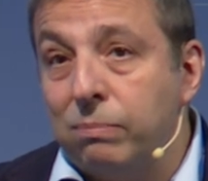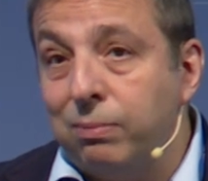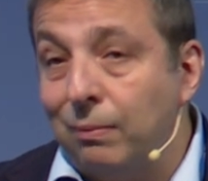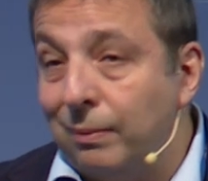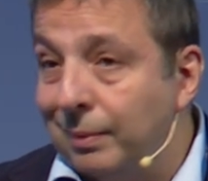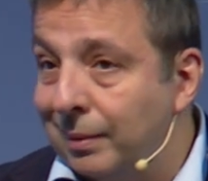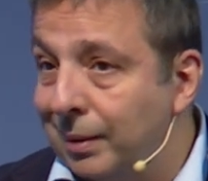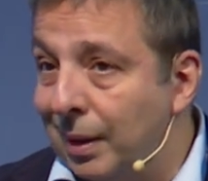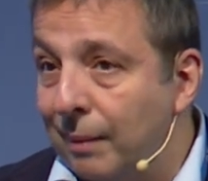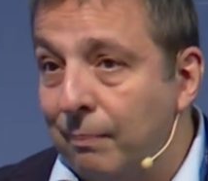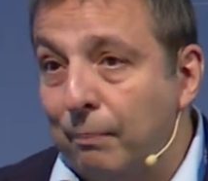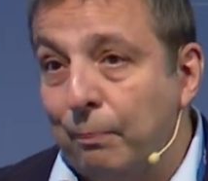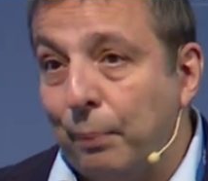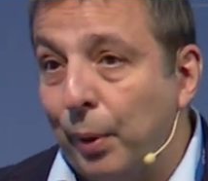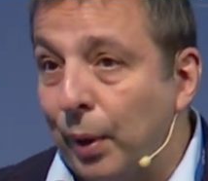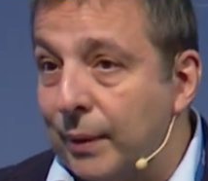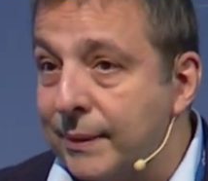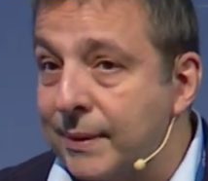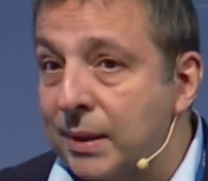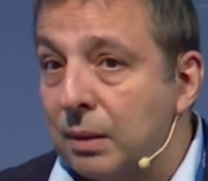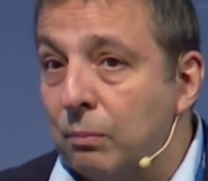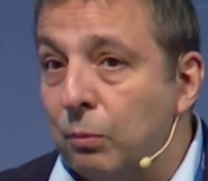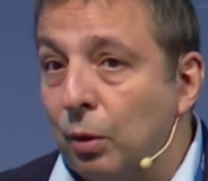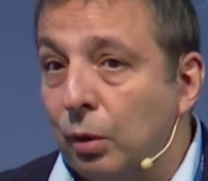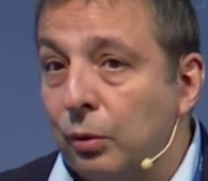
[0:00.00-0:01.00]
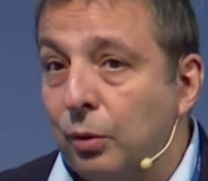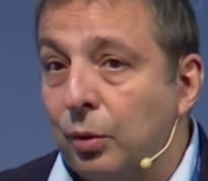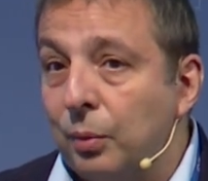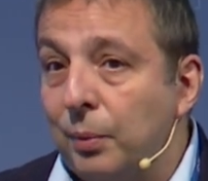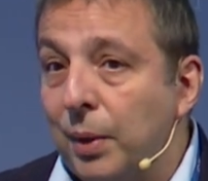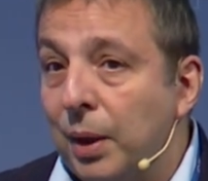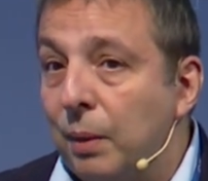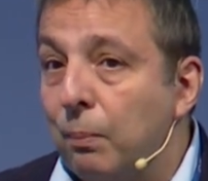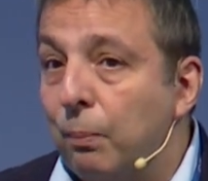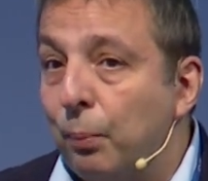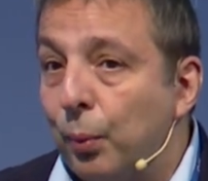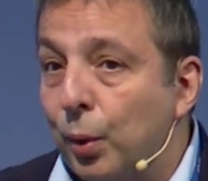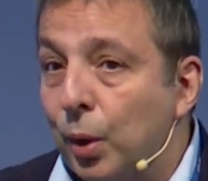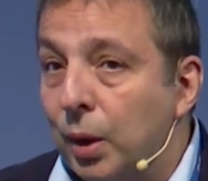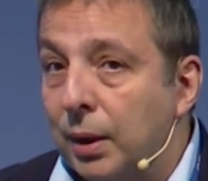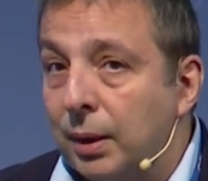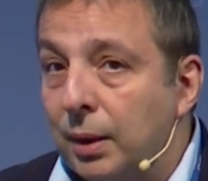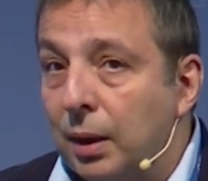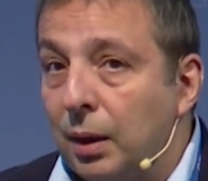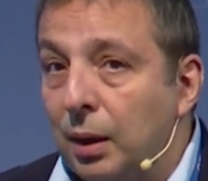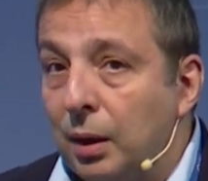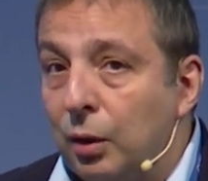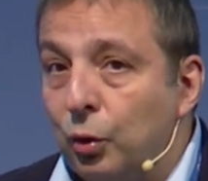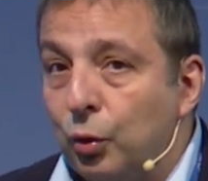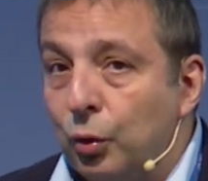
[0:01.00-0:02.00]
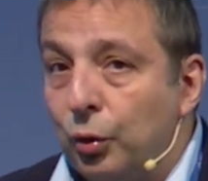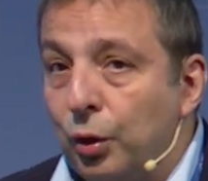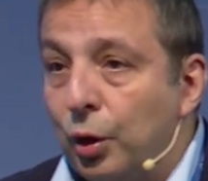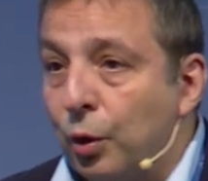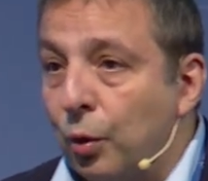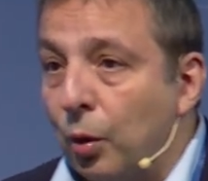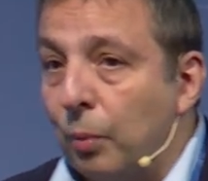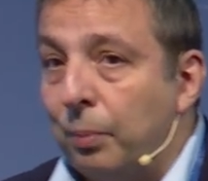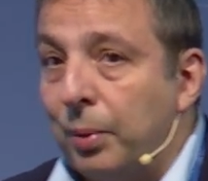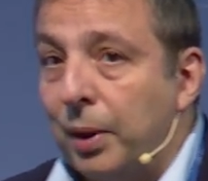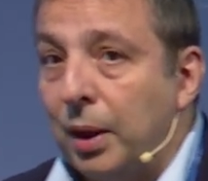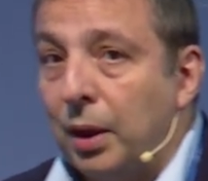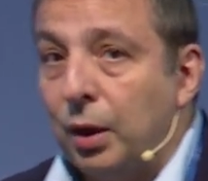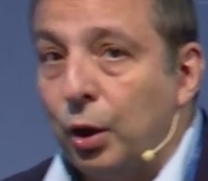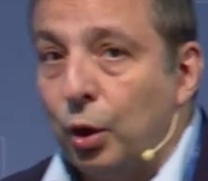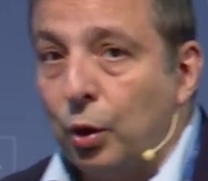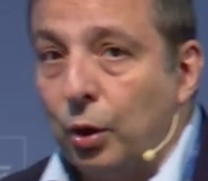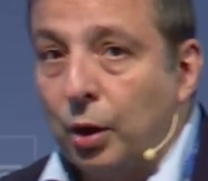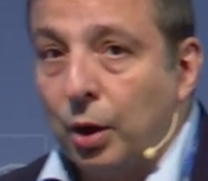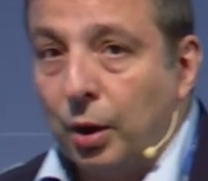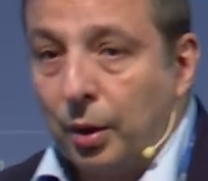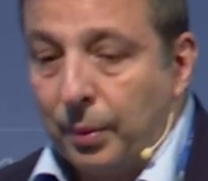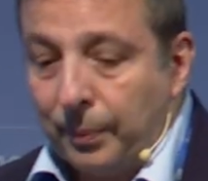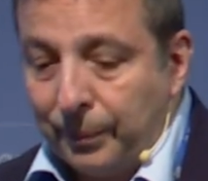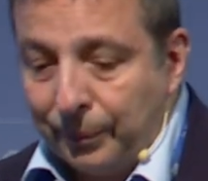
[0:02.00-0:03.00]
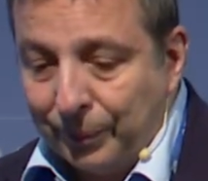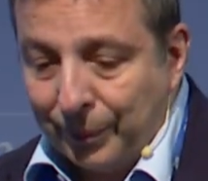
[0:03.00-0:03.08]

impossible to be imported into the European Union.